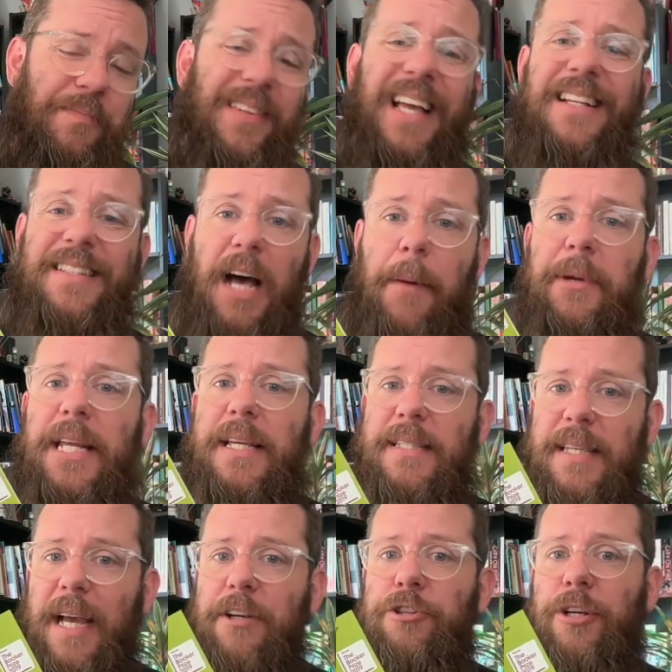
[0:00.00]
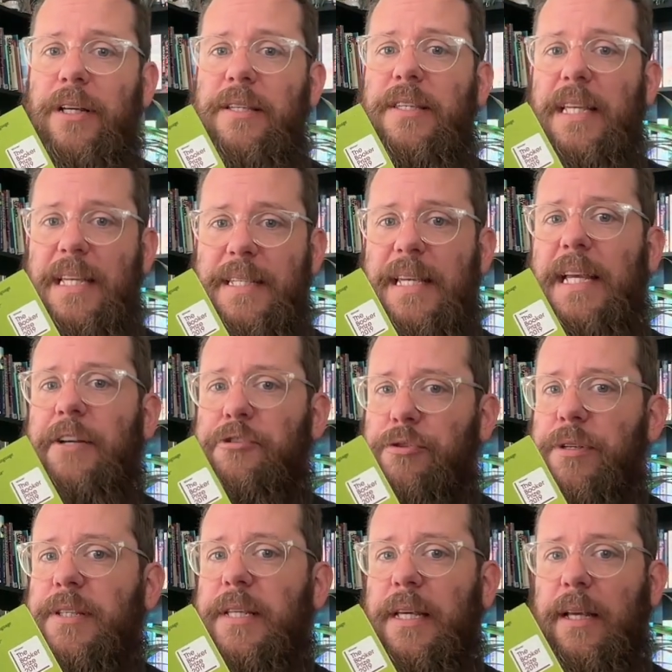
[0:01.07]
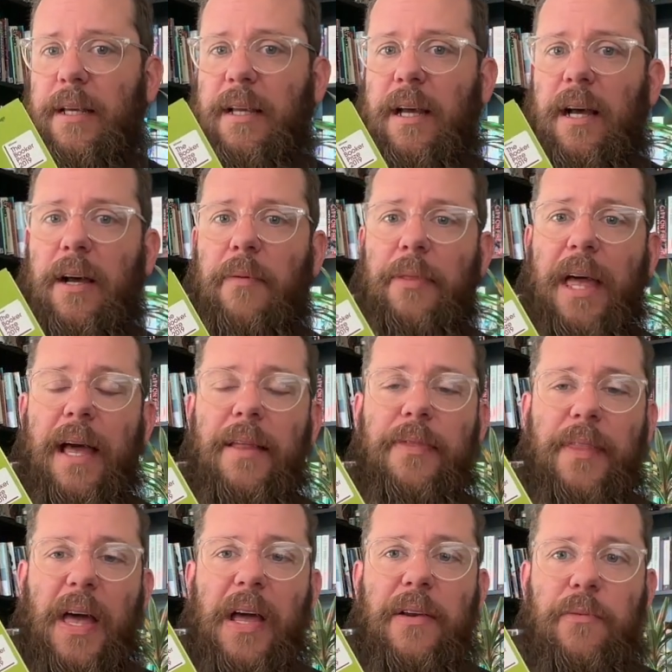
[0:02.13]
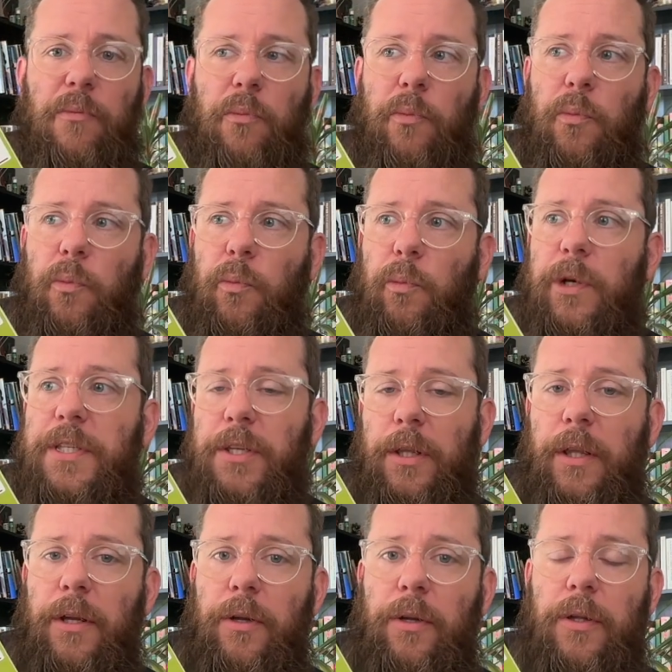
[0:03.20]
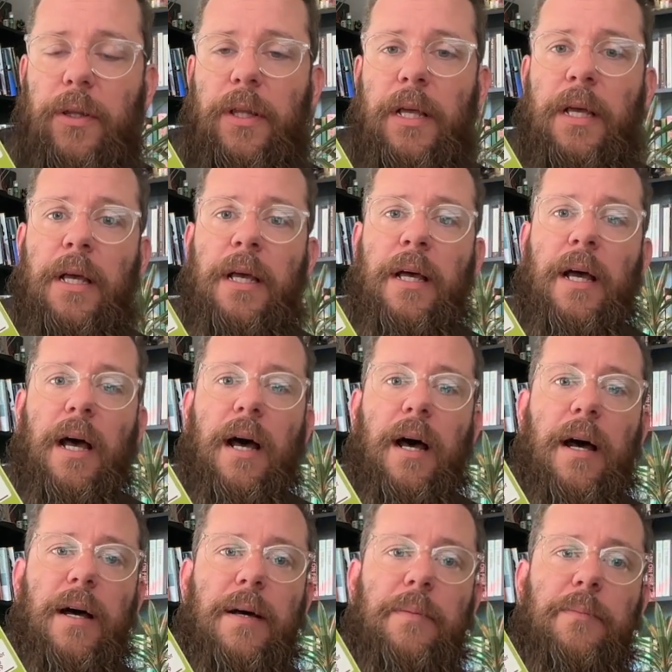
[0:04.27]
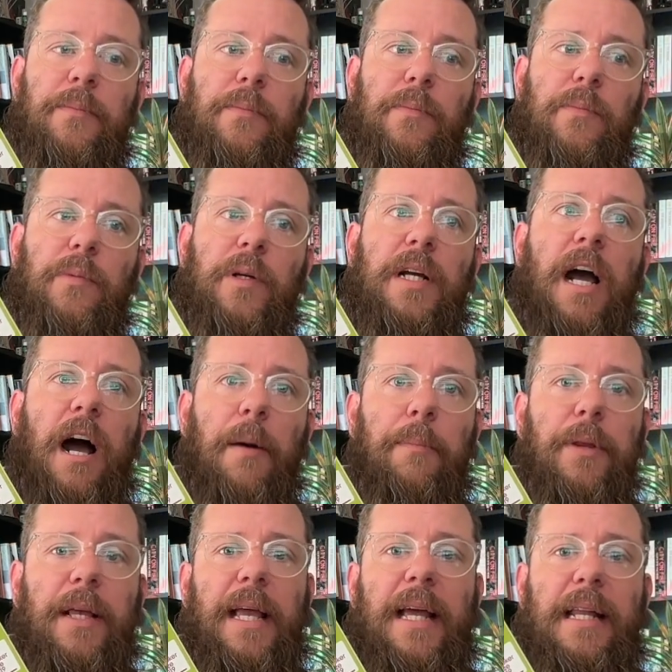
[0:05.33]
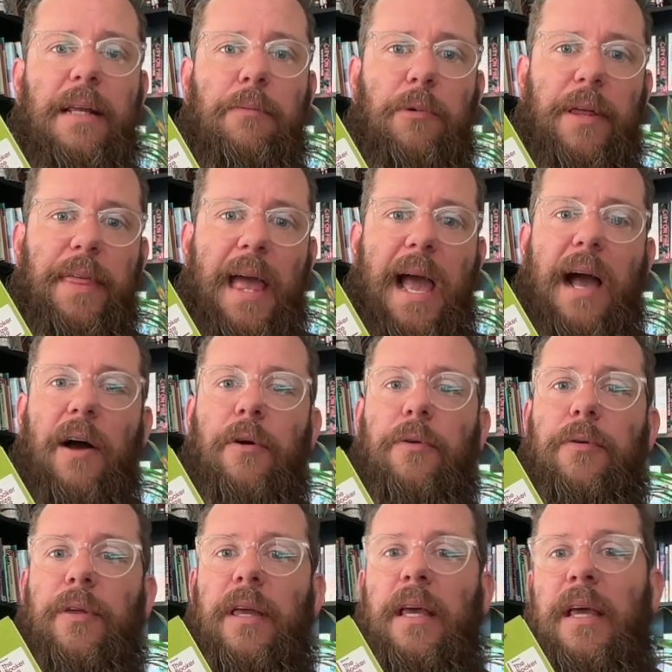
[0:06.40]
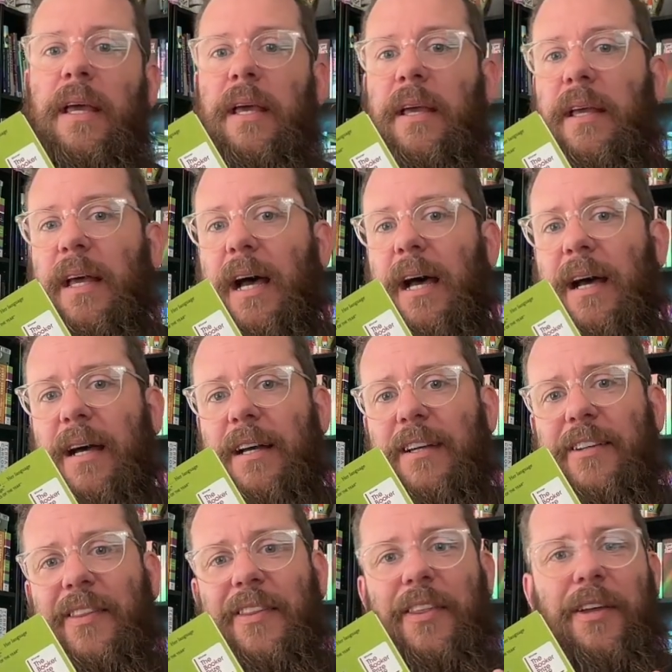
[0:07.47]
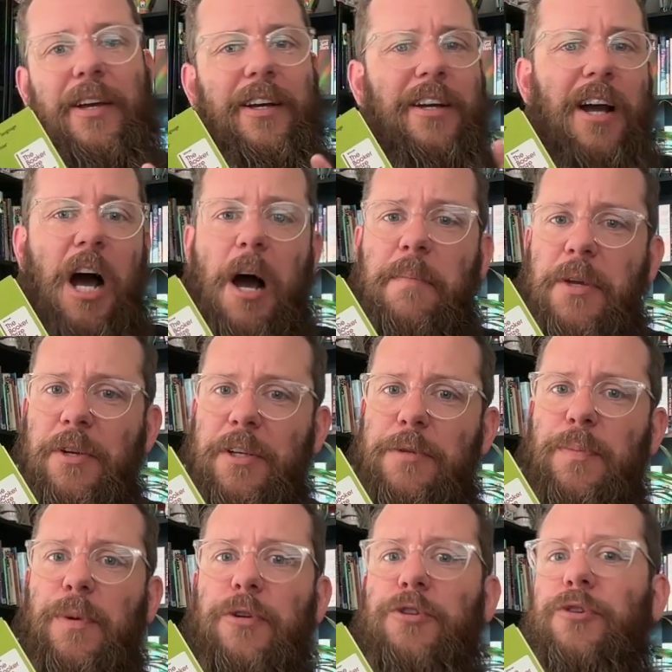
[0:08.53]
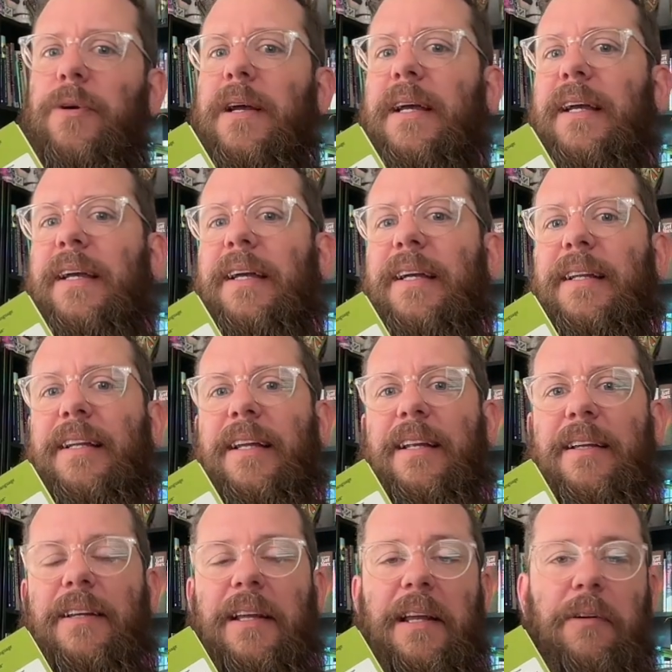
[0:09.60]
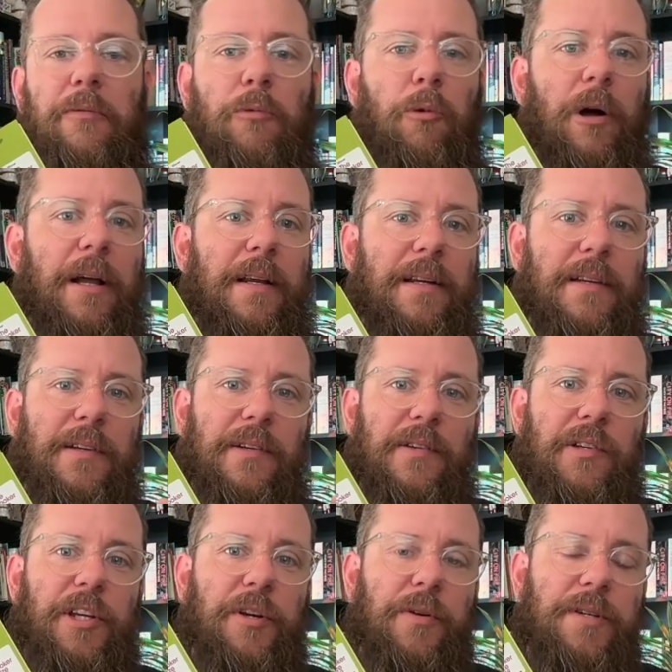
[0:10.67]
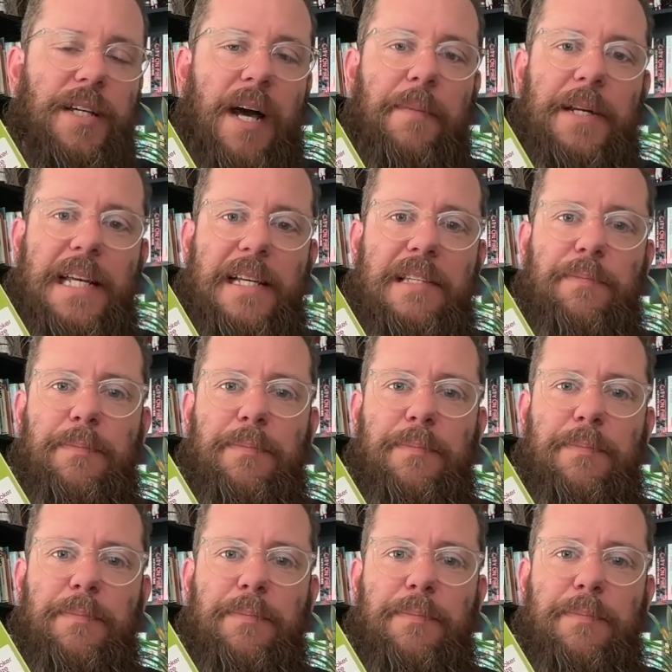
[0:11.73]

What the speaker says: Dominique's section is interesting. That was a little complicated with how the commune is portrayed, and what Dominique's